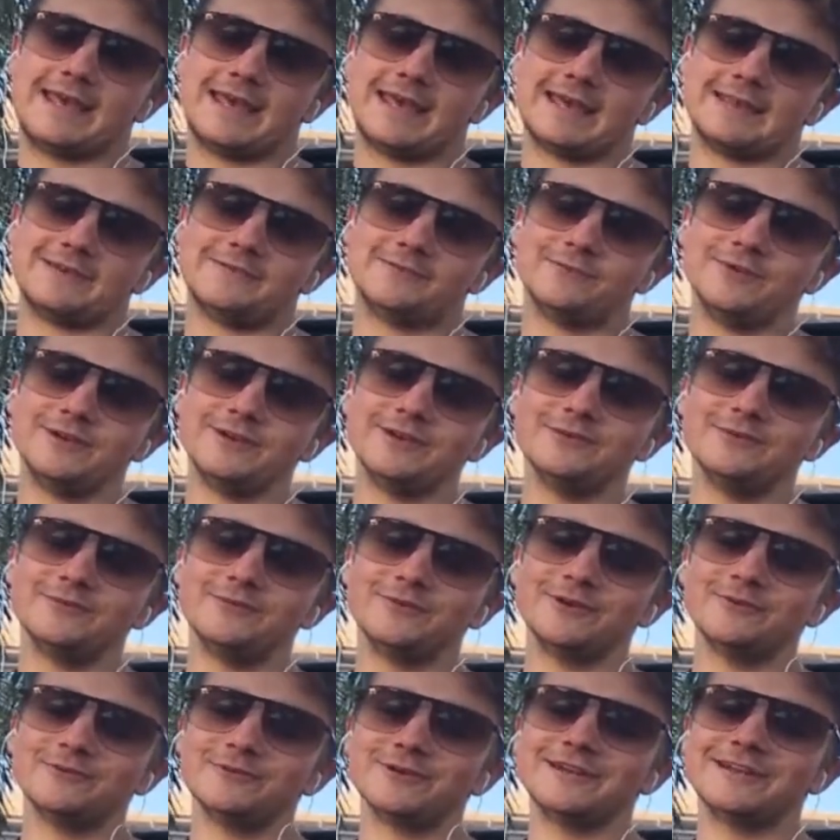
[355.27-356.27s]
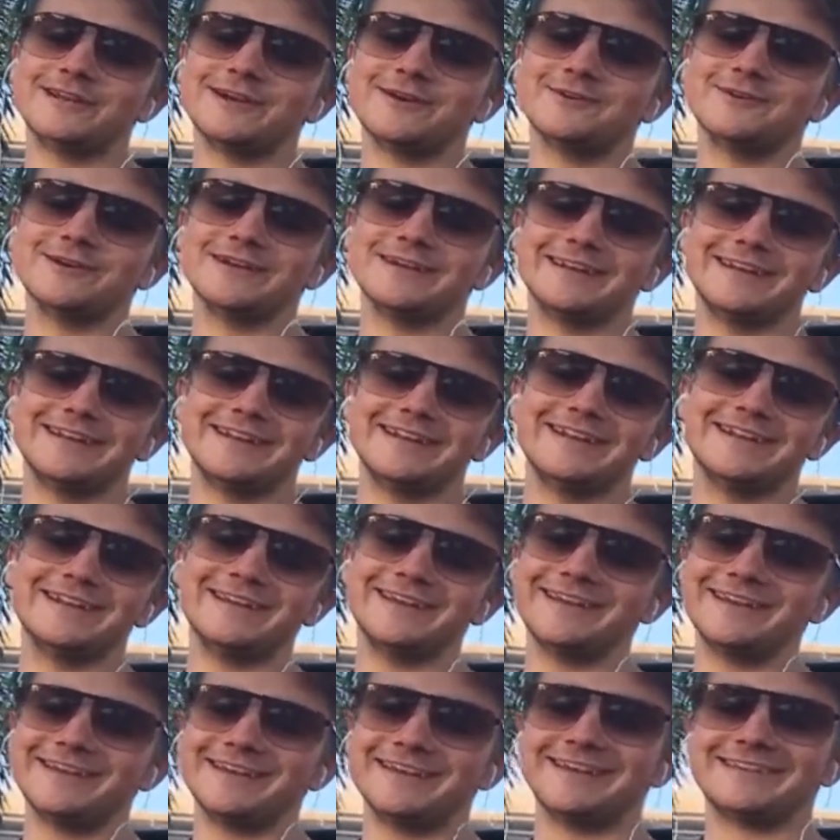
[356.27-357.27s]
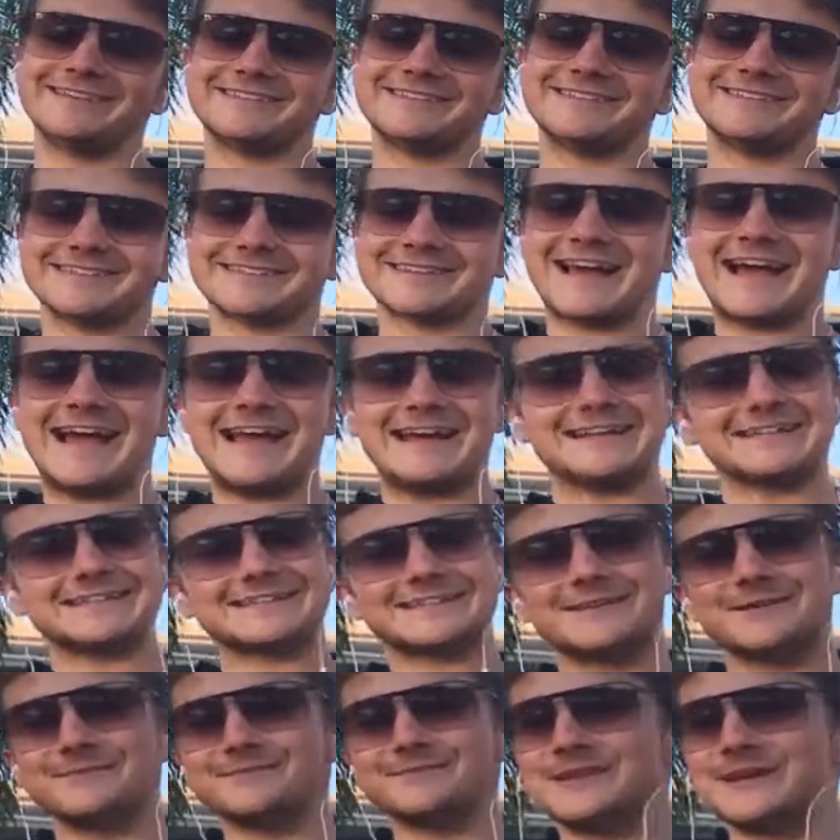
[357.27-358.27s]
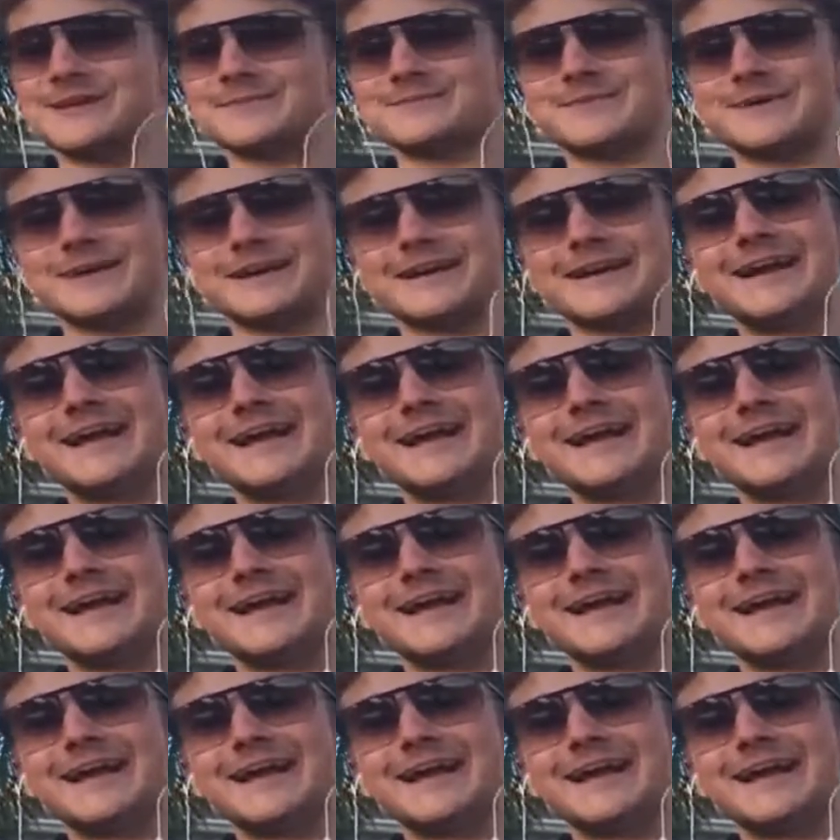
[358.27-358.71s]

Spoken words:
And we would go in and it just kind of summed up